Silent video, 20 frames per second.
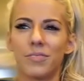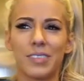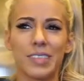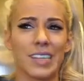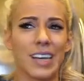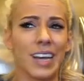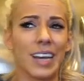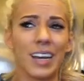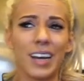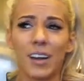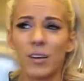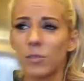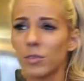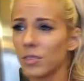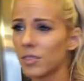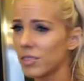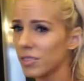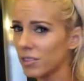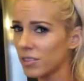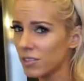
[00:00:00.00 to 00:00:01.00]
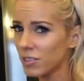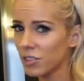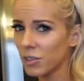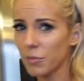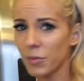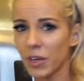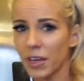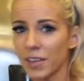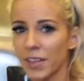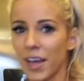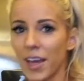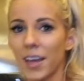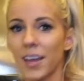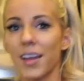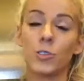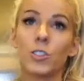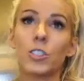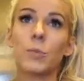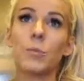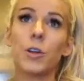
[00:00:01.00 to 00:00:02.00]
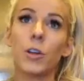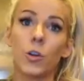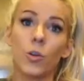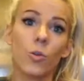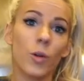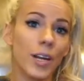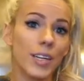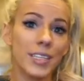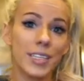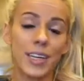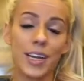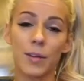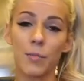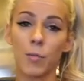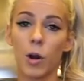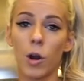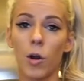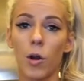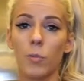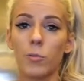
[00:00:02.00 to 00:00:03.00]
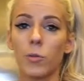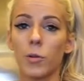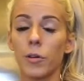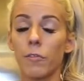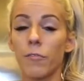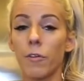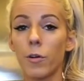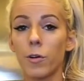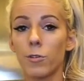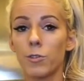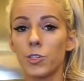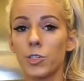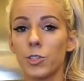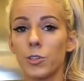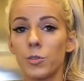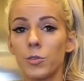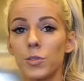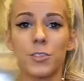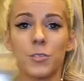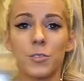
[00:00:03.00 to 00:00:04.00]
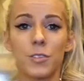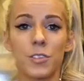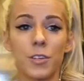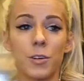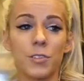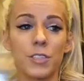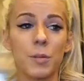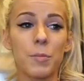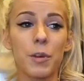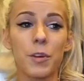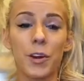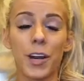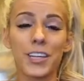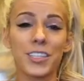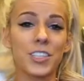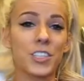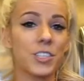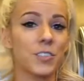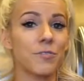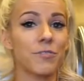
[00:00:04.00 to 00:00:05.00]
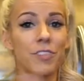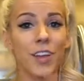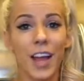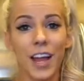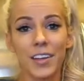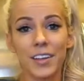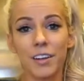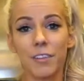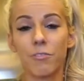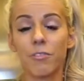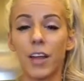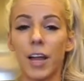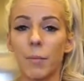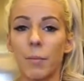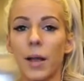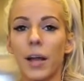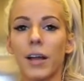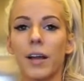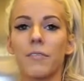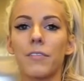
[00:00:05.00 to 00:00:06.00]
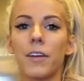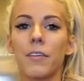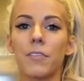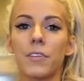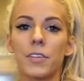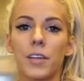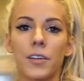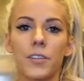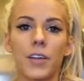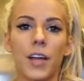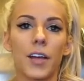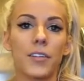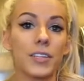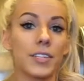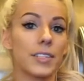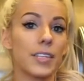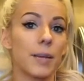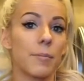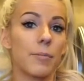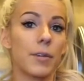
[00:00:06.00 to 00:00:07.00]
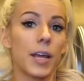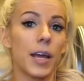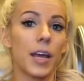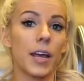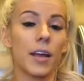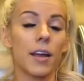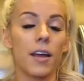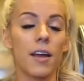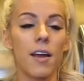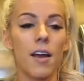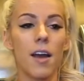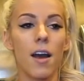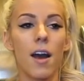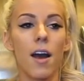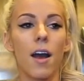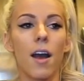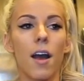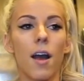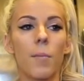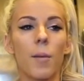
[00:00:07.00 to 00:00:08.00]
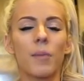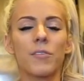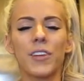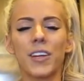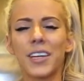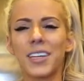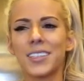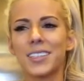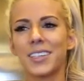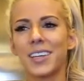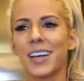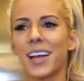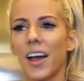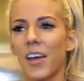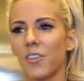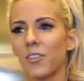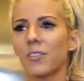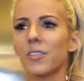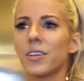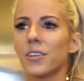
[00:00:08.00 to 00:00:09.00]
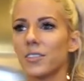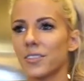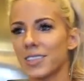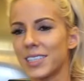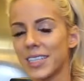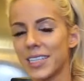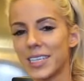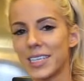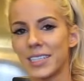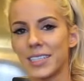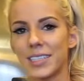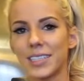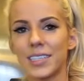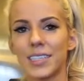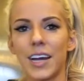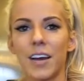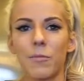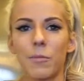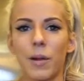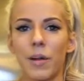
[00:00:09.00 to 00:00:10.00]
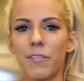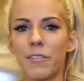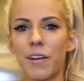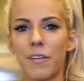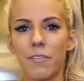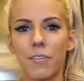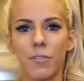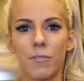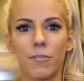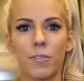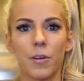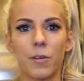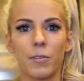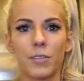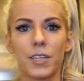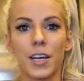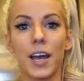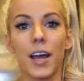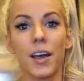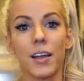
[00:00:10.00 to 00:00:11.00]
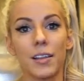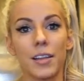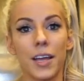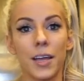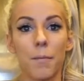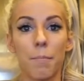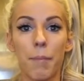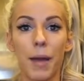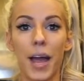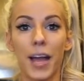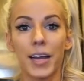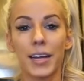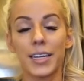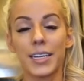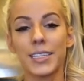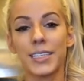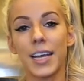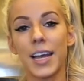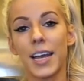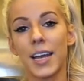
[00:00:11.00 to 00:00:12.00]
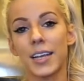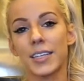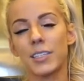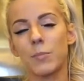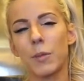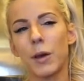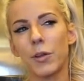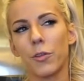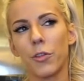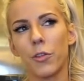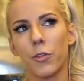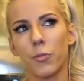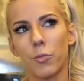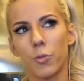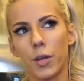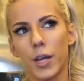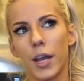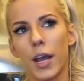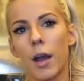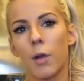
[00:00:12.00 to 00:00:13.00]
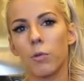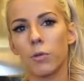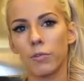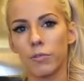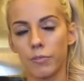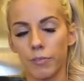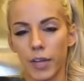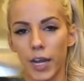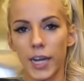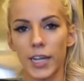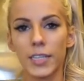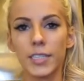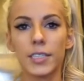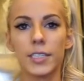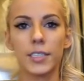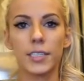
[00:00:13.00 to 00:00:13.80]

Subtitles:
8 hours or something like that. So it's gonna be a crazy day tomorrow. I'm doing a photo shoot, dude, so it's gonna be crazy just flying there, flying back. I've never done that the same day. I've done it to like other little cities and stuff, but I've never flown to LA and back in a day. It's about a 3-hour flight.